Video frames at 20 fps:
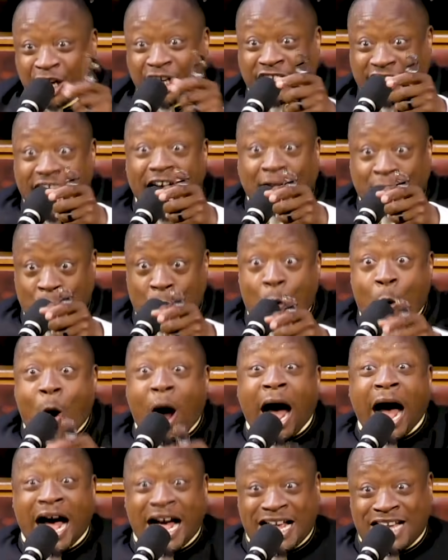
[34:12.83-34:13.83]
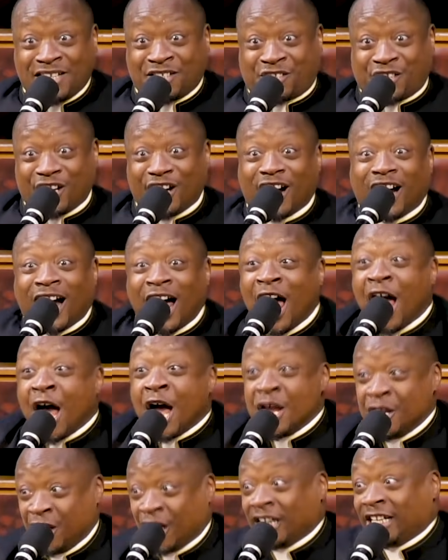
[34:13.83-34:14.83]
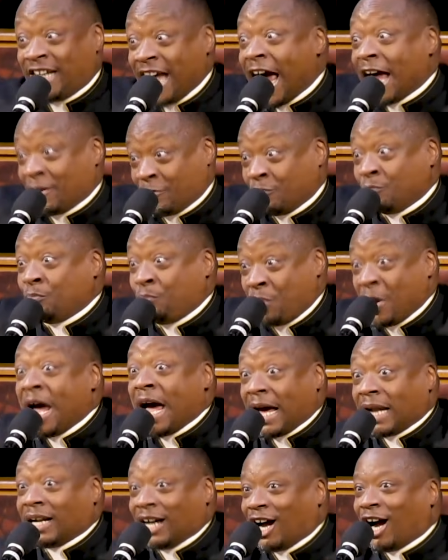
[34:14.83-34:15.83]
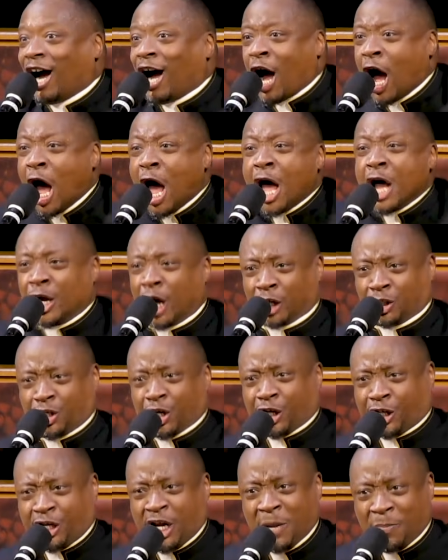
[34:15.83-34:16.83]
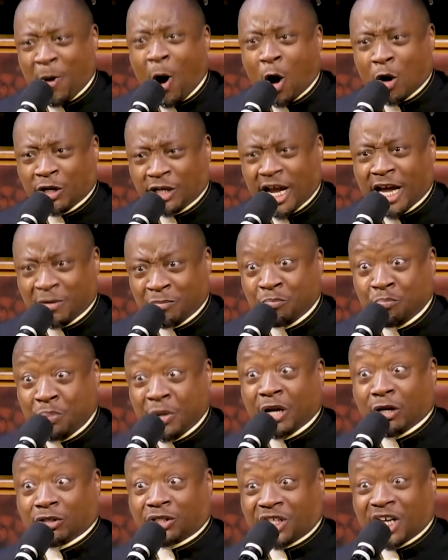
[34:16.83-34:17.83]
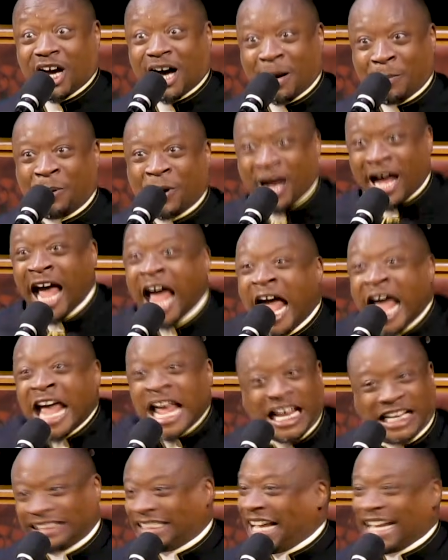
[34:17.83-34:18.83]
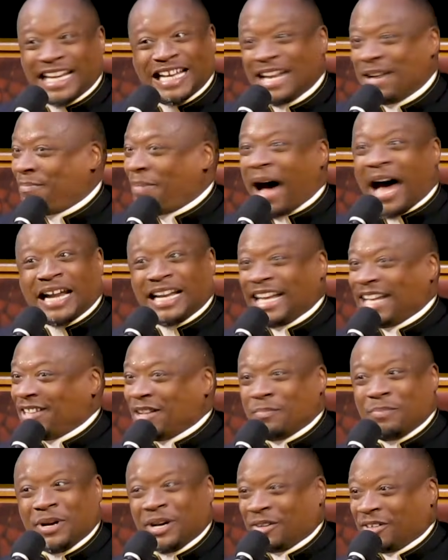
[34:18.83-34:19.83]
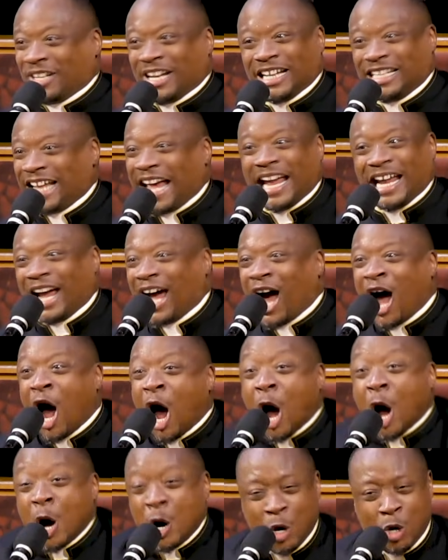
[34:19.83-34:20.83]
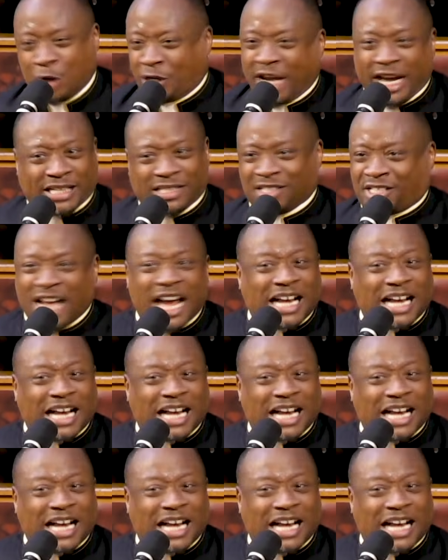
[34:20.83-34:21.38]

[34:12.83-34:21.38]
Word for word: you're getting wiser, you're getting better, because you keep on getting built up? Is there anybody in the building today who can